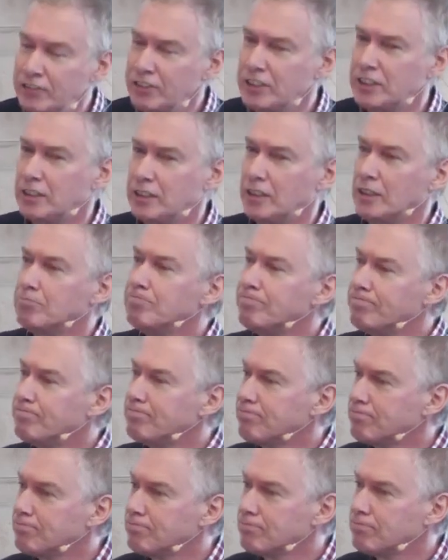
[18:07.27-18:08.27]
activity.
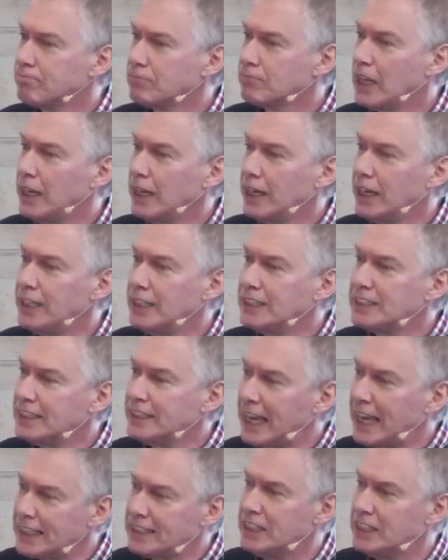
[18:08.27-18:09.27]

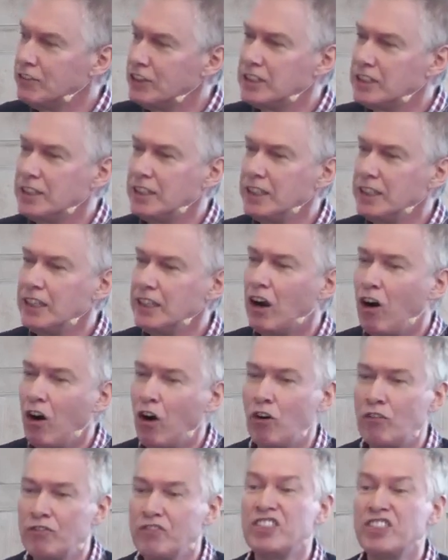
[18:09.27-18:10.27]
It is an
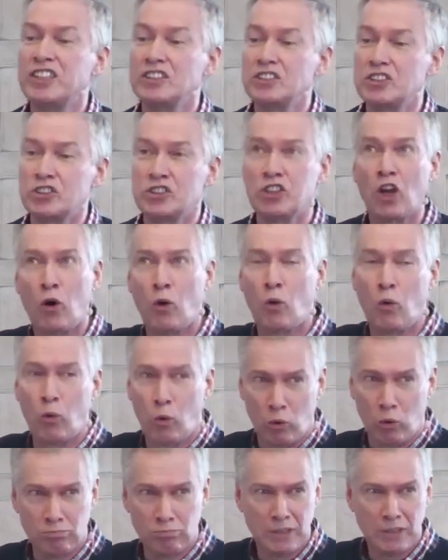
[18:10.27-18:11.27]
activity of the
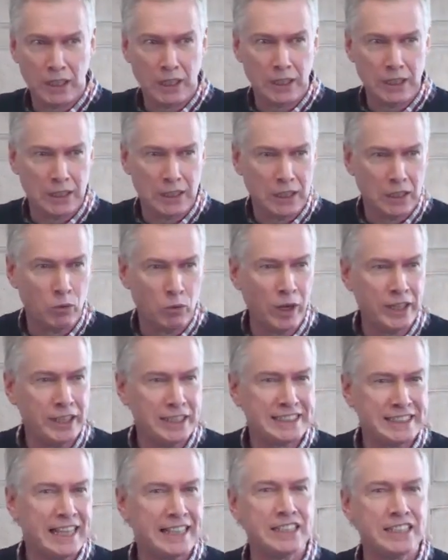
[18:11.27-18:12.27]
soul.
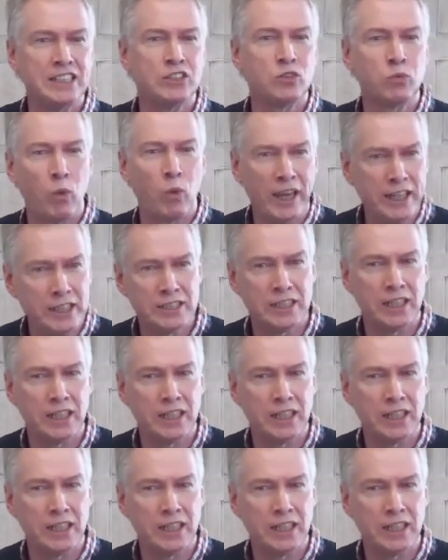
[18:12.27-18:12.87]
When he says he's